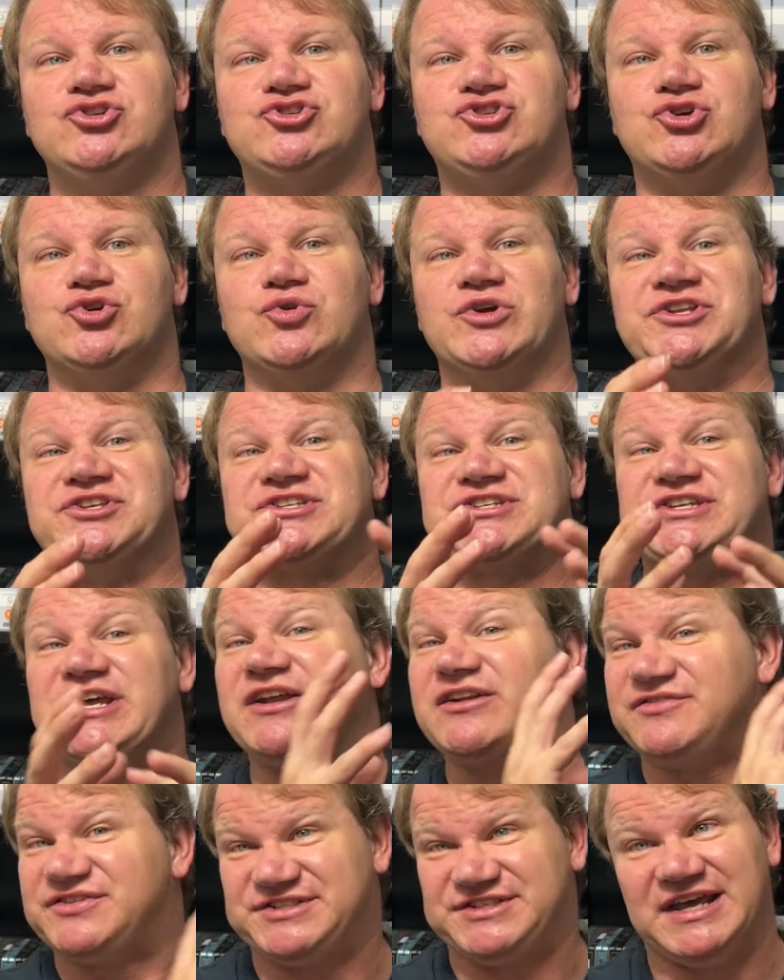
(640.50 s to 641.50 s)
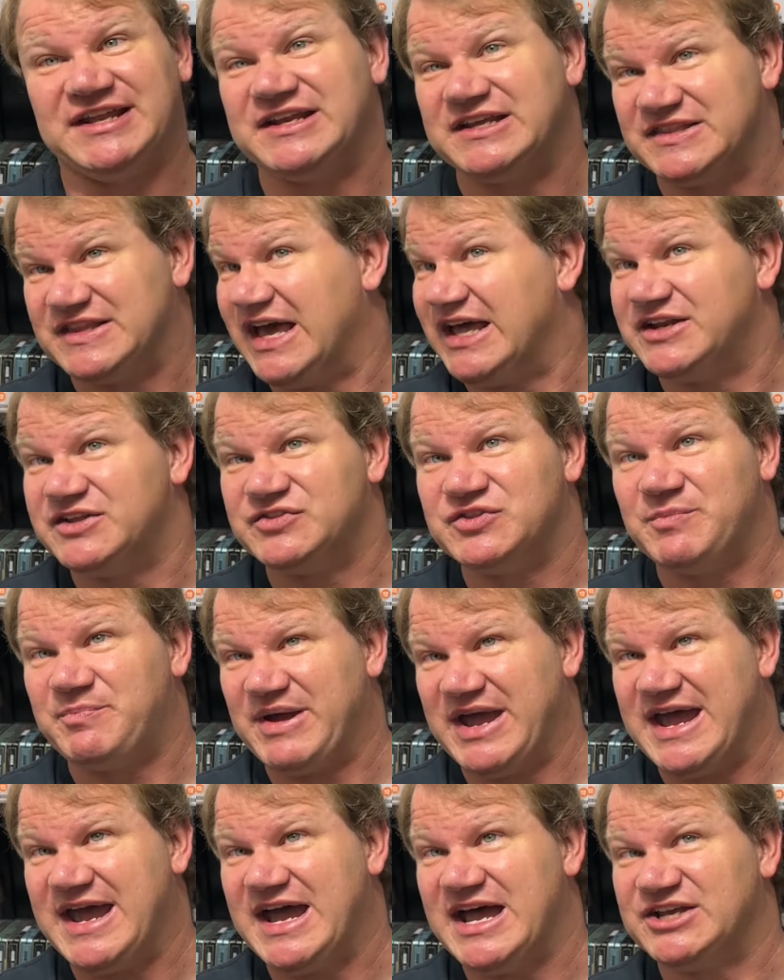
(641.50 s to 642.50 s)
to, instead of setting that in the
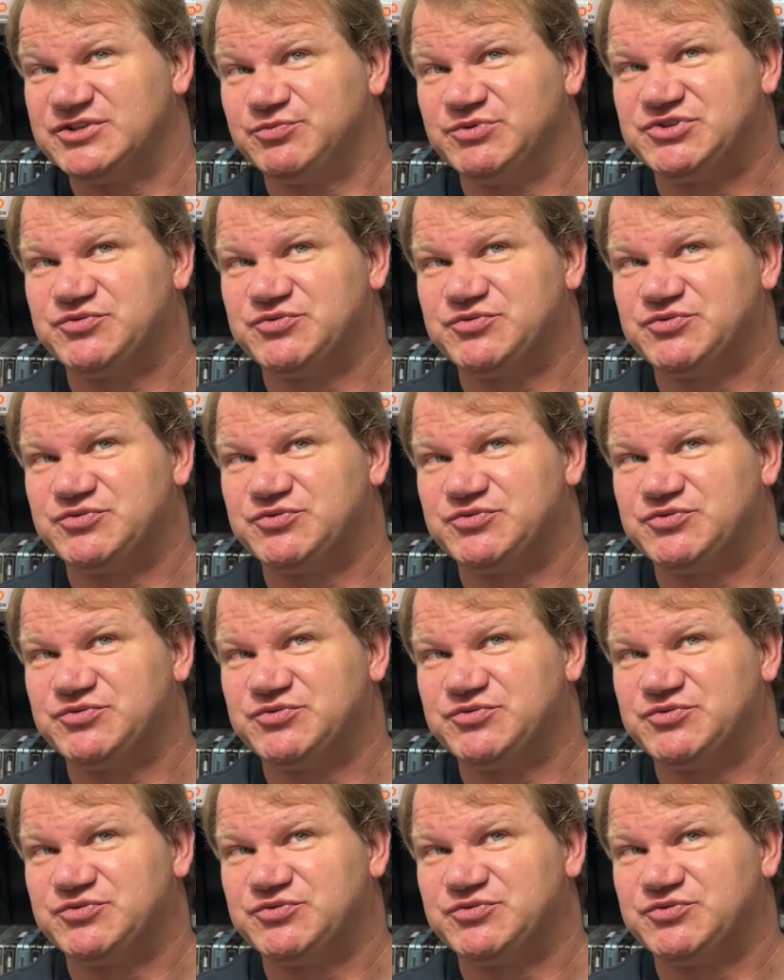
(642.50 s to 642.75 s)
past,